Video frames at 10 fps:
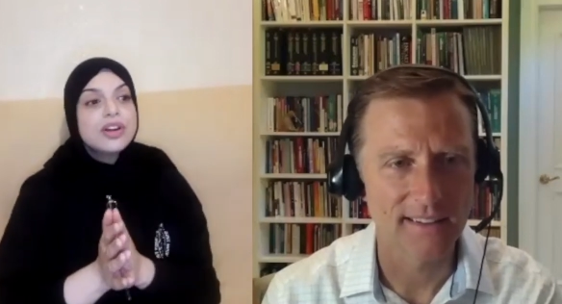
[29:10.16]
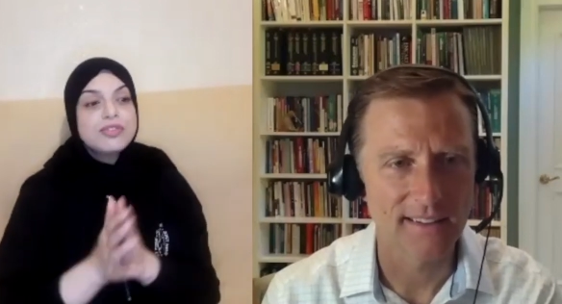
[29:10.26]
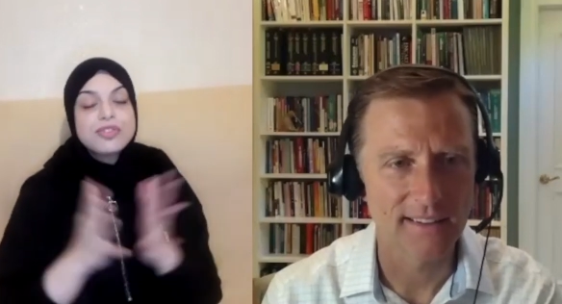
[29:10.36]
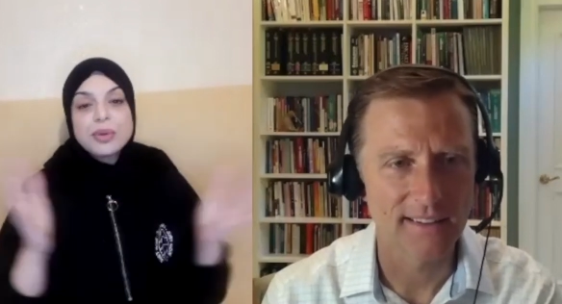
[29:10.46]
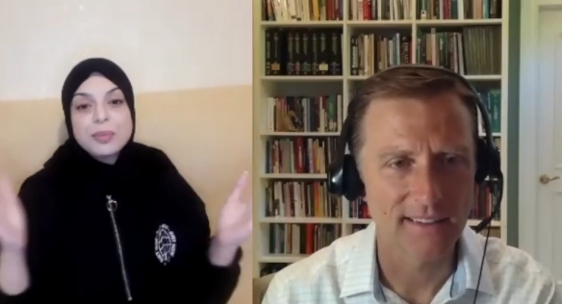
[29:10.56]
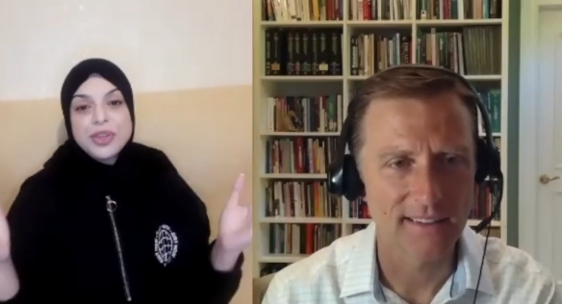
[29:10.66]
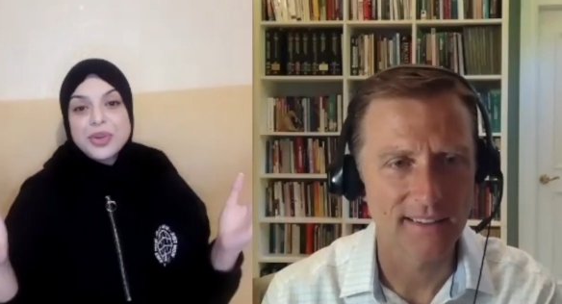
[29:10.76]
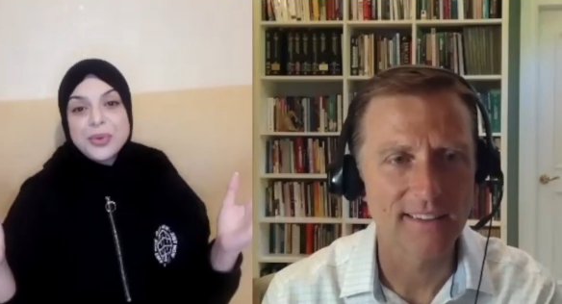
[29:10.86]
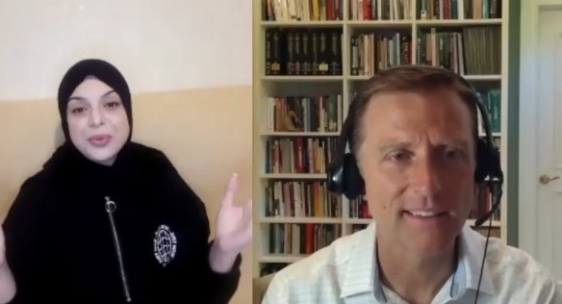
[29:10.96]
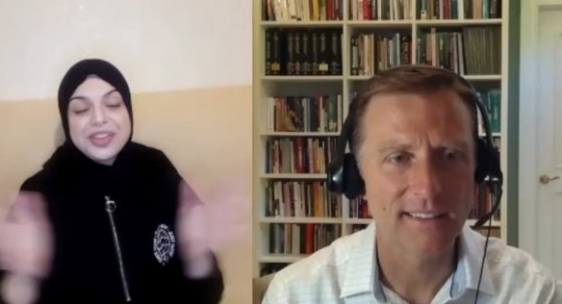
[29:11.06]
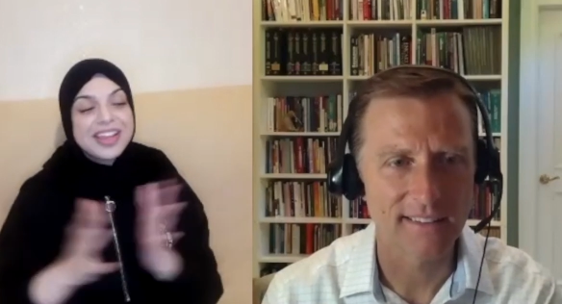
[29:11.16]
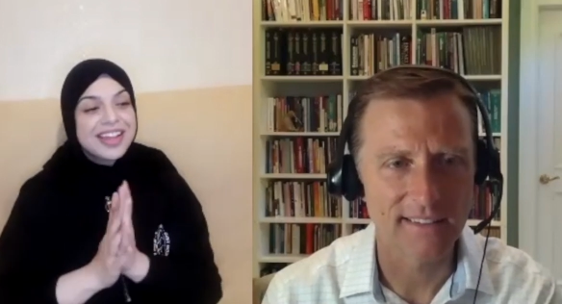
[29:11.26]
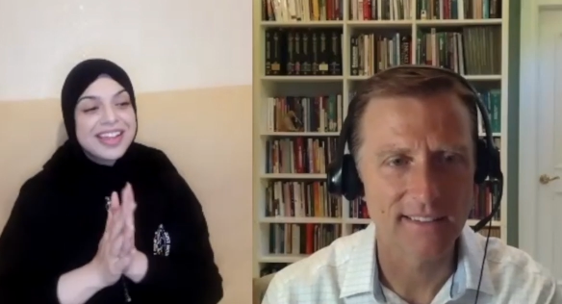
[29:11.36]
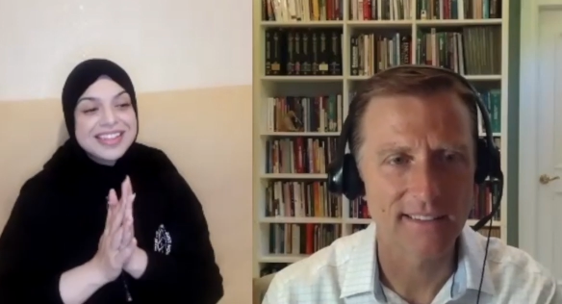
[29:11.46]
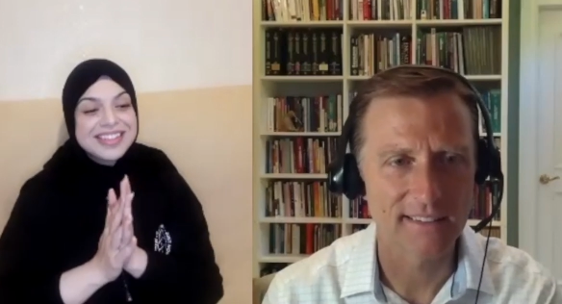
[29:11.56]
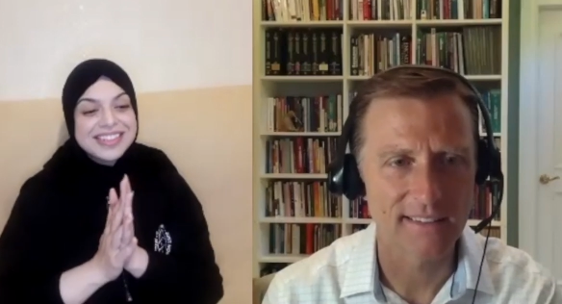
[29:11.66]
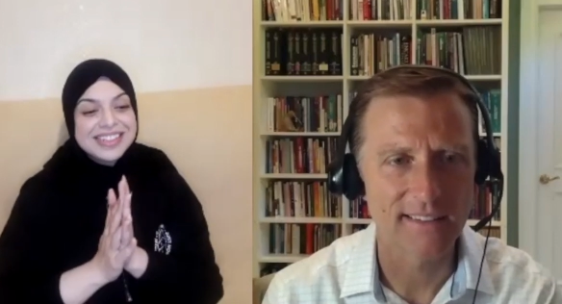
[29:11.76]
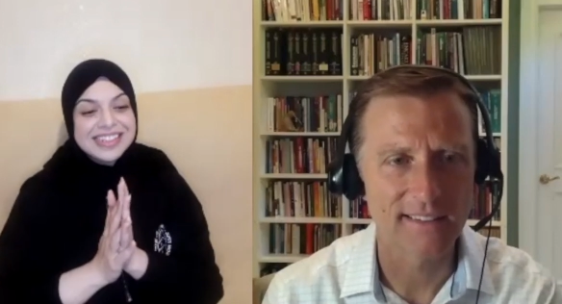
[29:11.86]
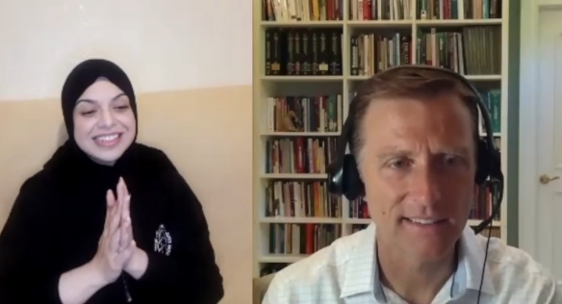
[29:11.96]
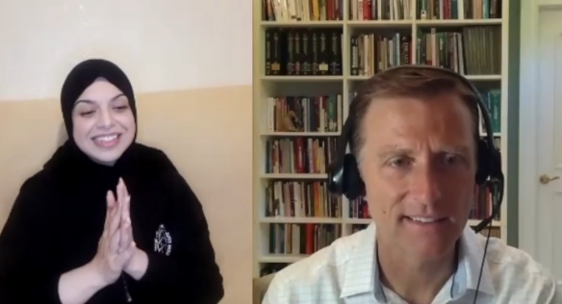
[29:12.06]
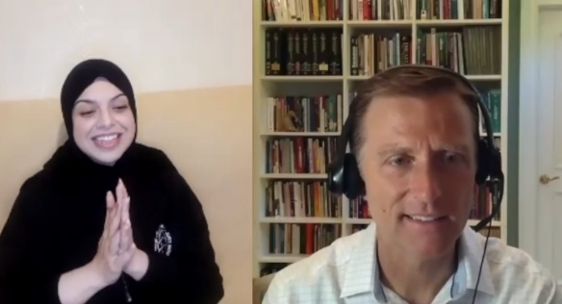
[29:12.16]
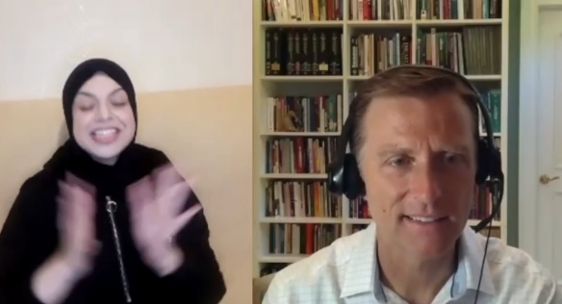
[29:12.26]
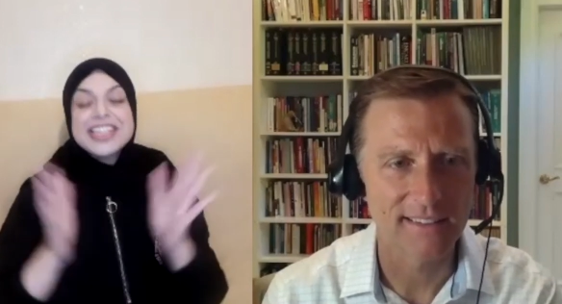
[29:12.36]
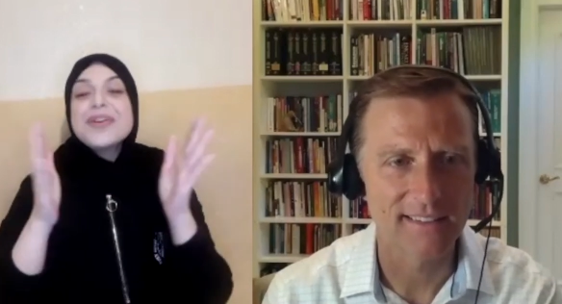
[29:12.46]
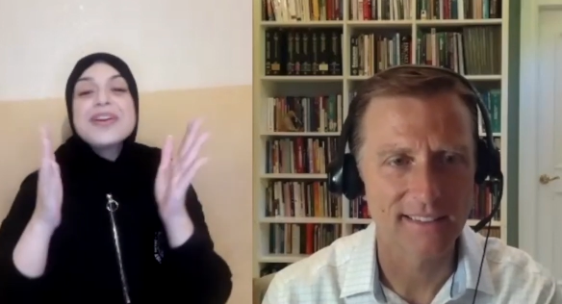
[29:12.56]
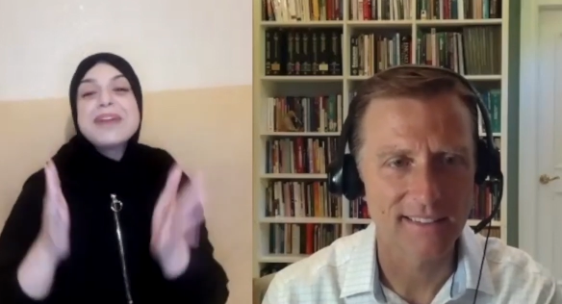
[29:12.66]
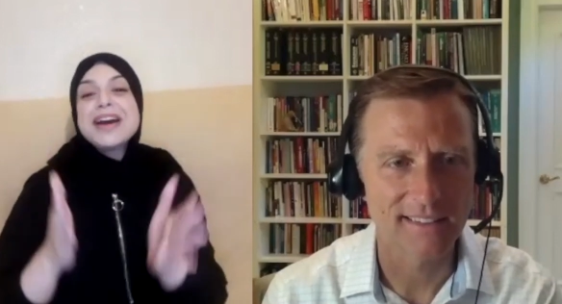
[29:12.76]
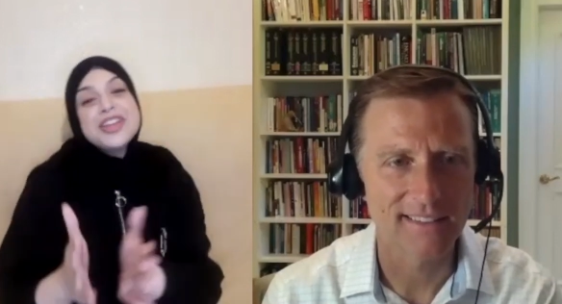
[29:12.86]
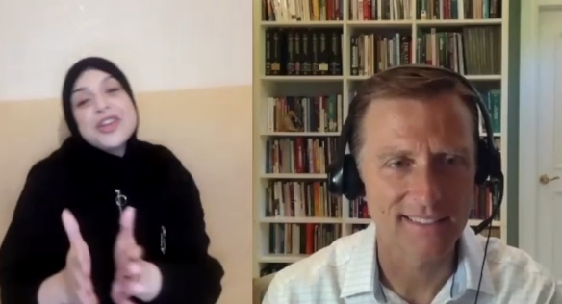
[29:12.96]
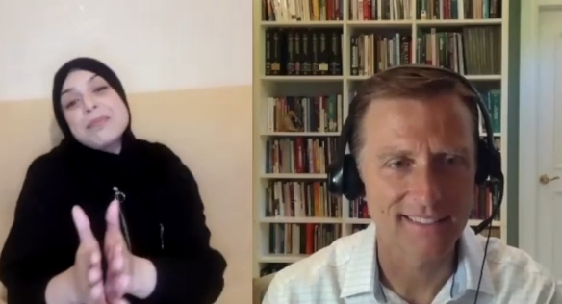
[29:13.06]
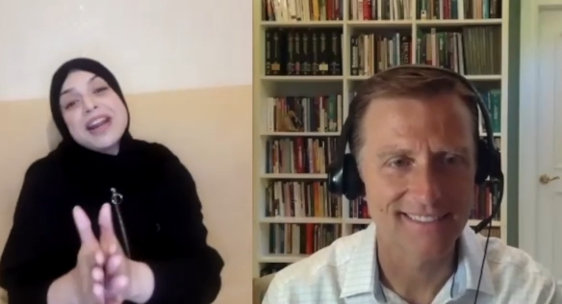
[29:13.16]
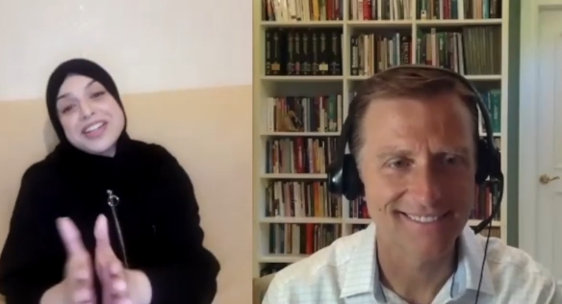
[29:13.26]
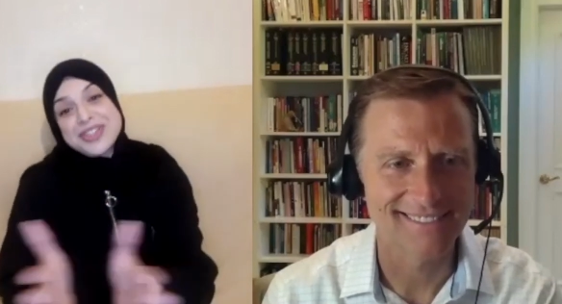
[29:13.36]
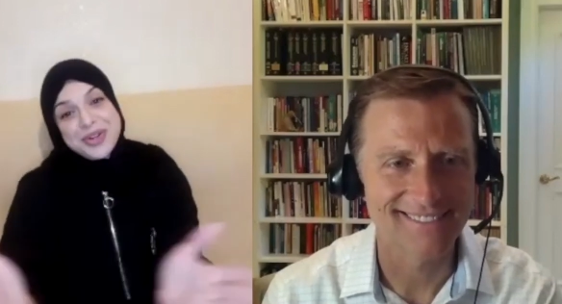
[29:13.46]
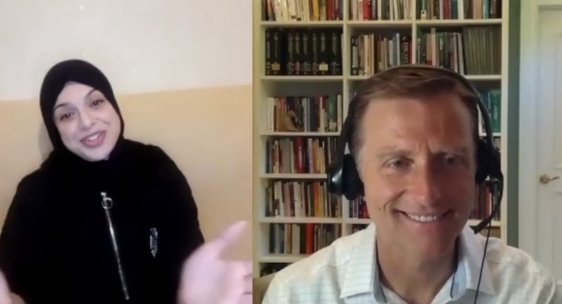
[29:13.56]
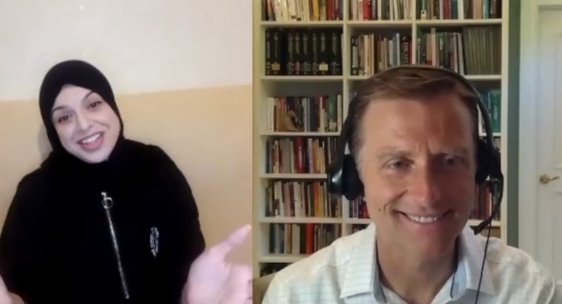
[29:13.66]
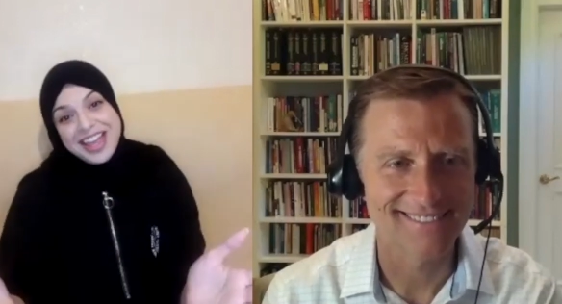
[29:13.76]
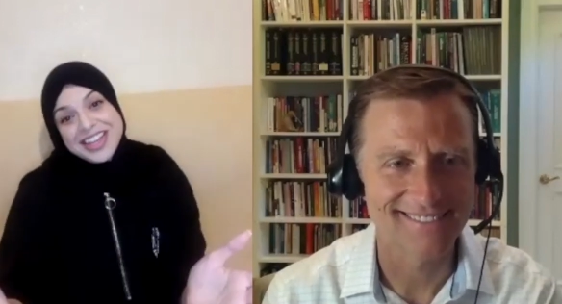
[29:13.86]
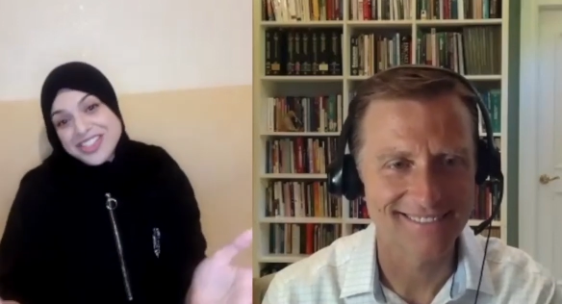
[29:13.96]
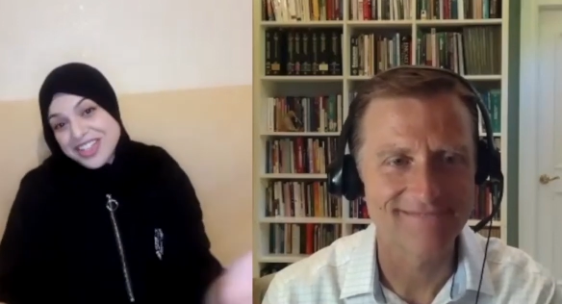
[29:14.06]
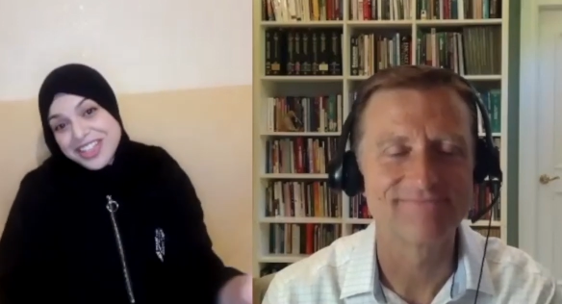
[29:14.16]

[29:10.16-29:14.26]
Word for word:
Speaker 1: from you. You're my resource, actually.